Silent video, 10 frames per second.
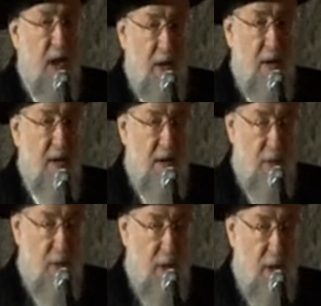tell the
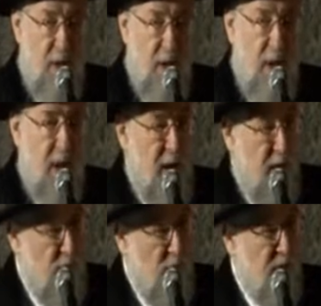story
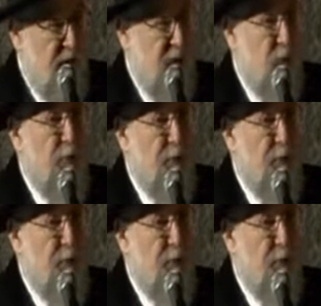in order to